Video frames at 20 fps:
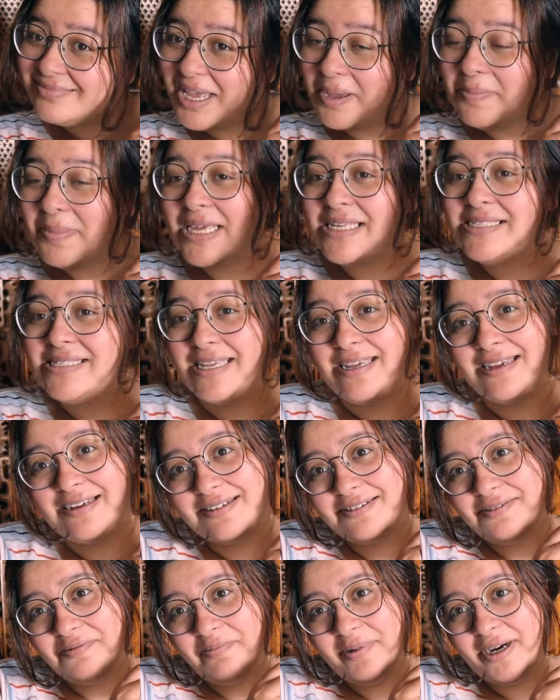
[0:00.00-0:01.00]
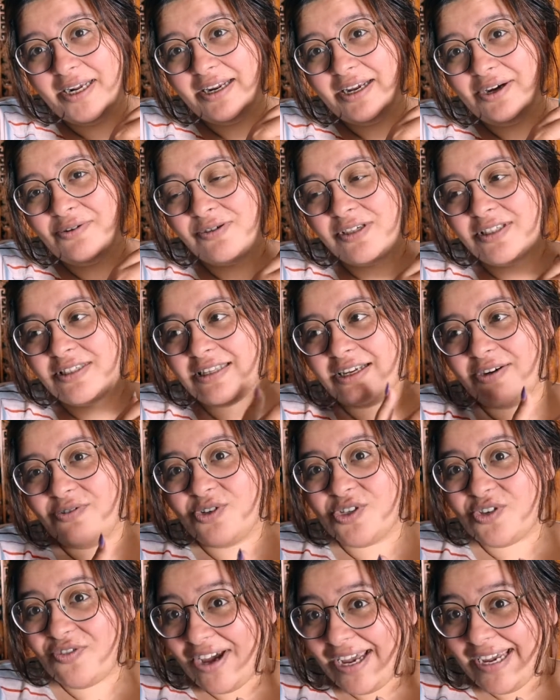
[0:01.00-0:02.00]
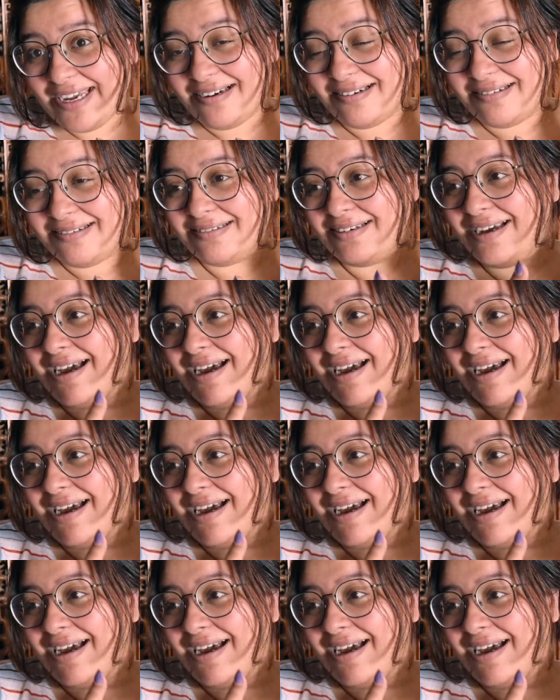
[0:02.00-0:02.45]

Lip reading: amazing, but it was fine.